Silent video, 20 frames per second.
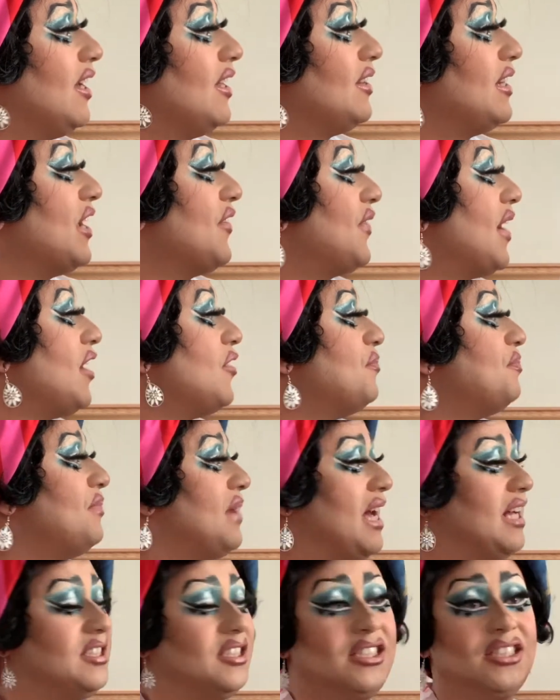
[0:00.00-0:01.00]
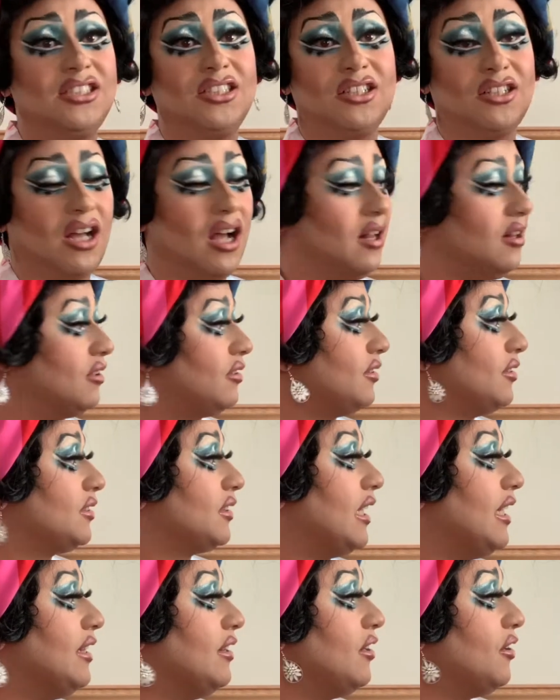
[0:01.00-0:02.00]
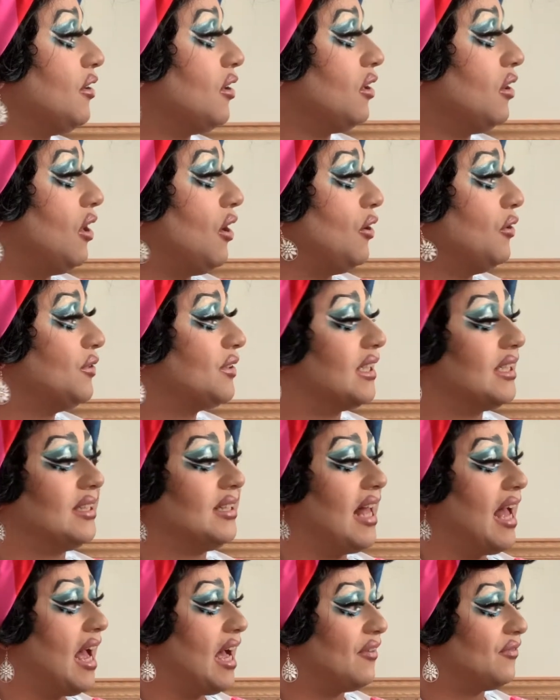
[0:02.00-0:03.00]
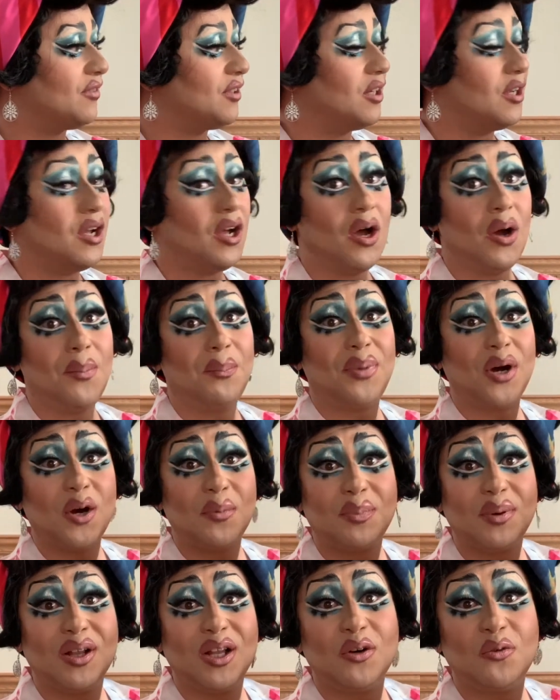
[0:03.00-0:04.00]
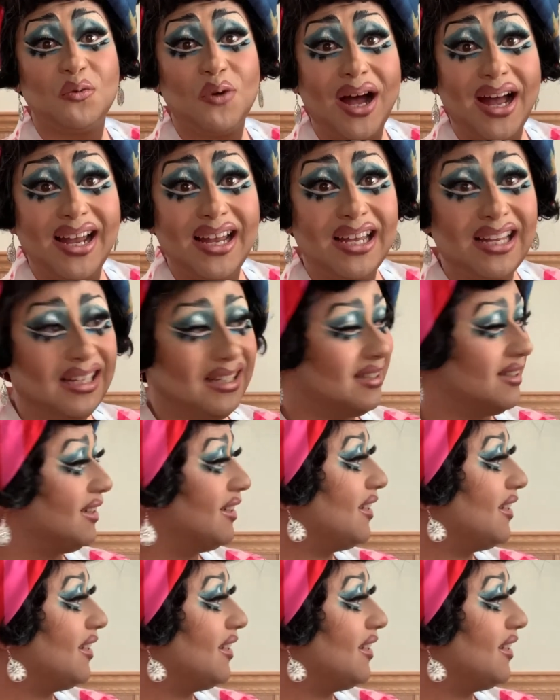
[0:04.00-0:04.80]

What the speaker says: They found matching colors in their clothes and laughed. "Purple and white!"